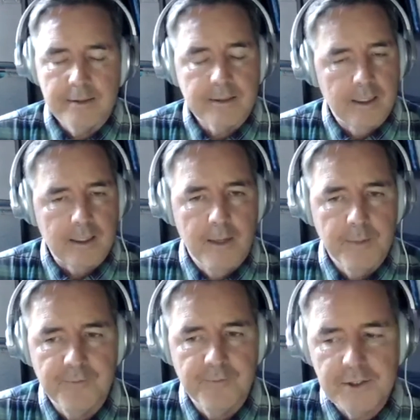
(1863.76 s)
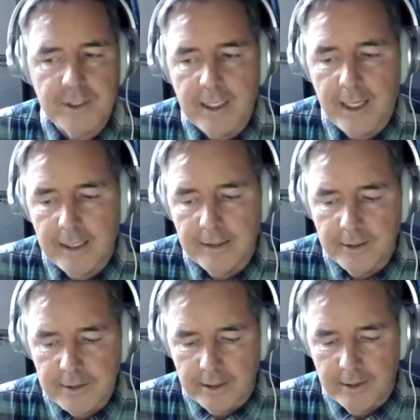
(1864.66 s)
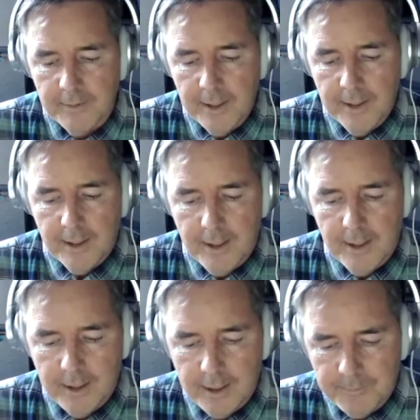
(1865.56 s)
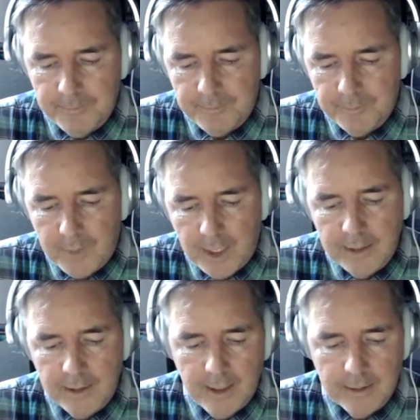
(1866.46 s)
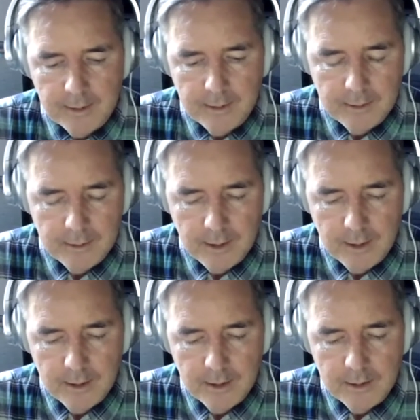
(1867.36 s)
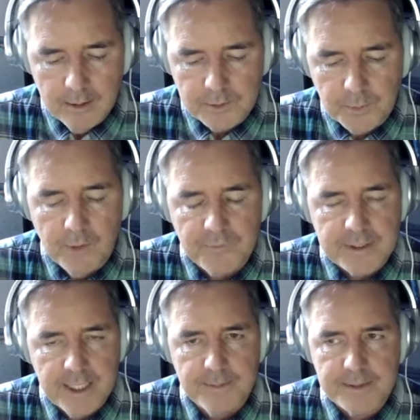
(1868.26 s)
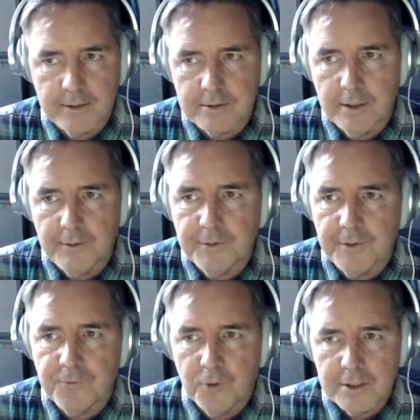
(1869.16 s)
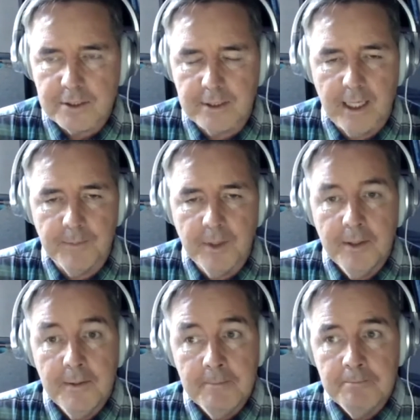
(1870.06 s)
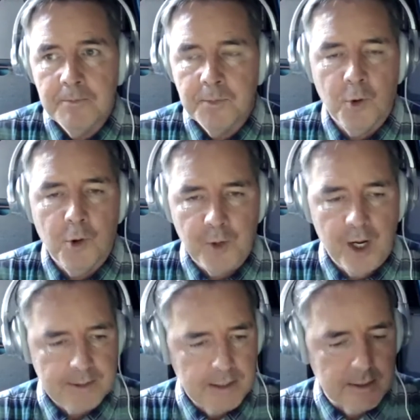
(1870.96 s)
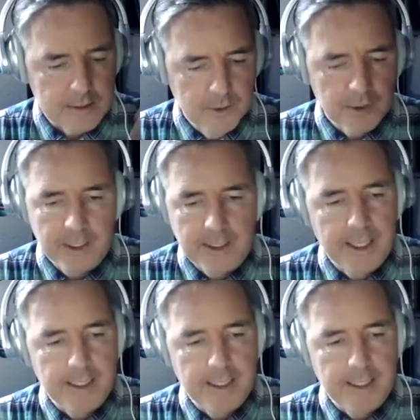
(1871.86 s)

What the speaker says: common vision. And there's in the 12 steps, there's the 4th step. The whole process is looking at,